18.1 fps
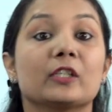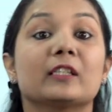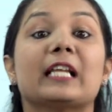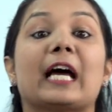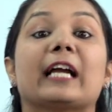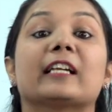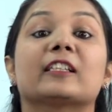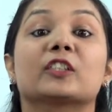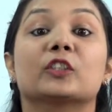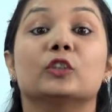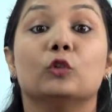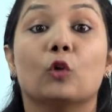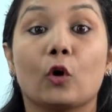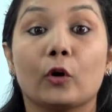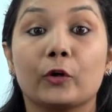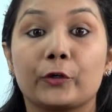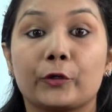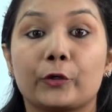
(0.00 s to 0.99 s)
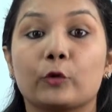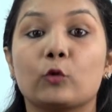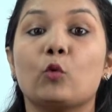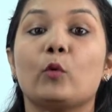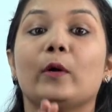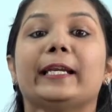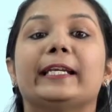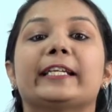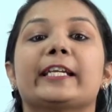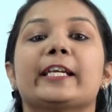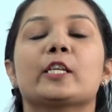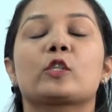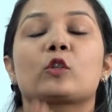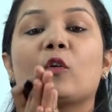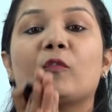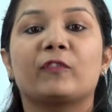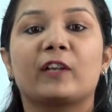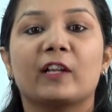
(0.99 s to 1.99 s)
That's not true in case
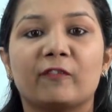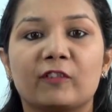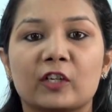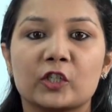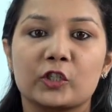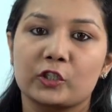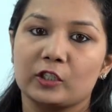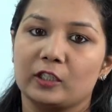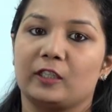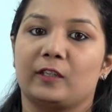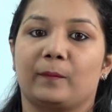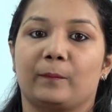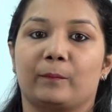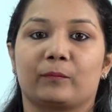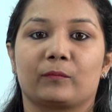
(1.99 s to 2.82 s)
of division,